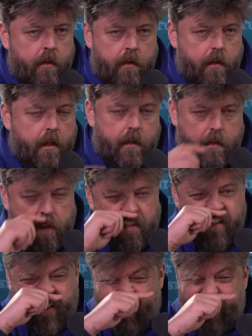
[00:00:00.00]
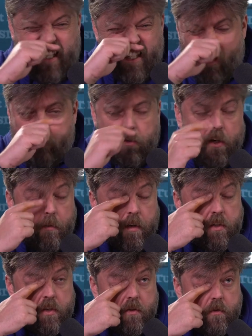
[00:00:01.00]
like the example I
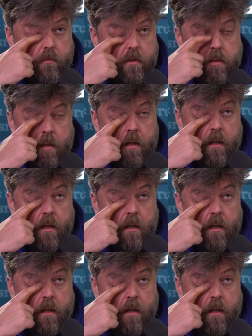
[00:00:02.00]
always use was,